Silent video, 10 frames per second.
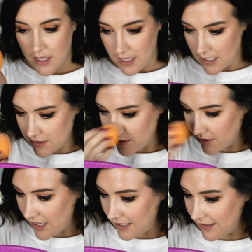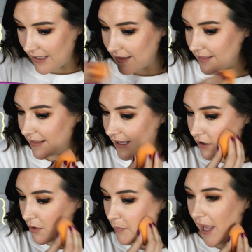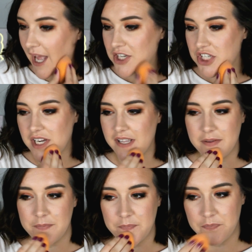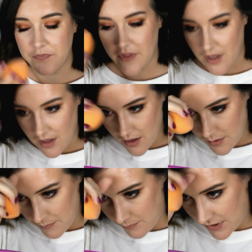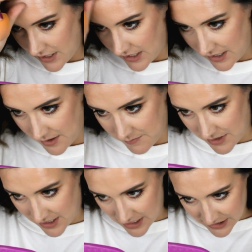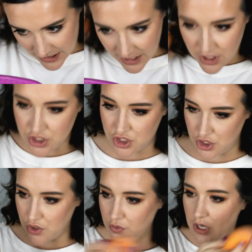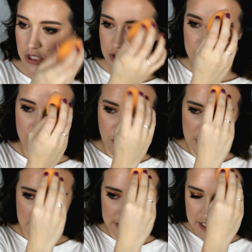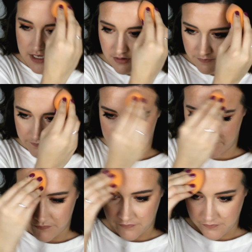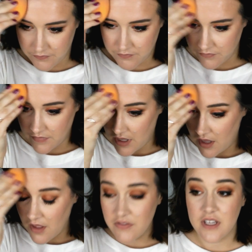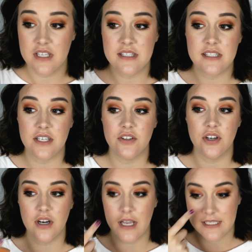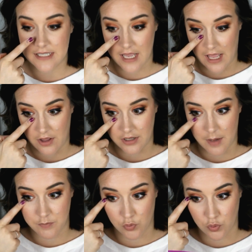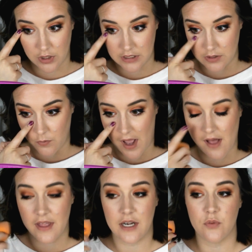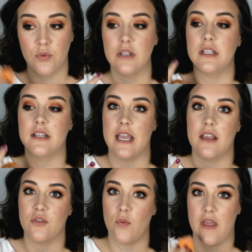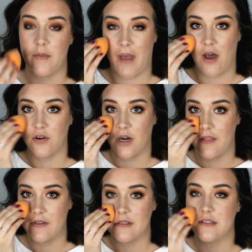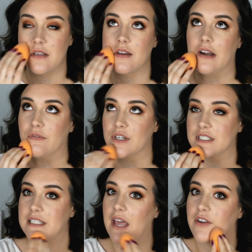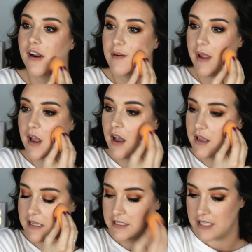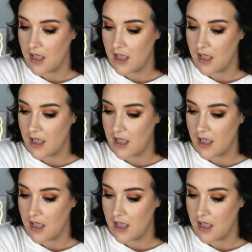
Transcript: It's looking like a little patchy, but nothing too crazy. The concealer has held up really well, and I really like the way the powder and the concealer have worked together under my eyes.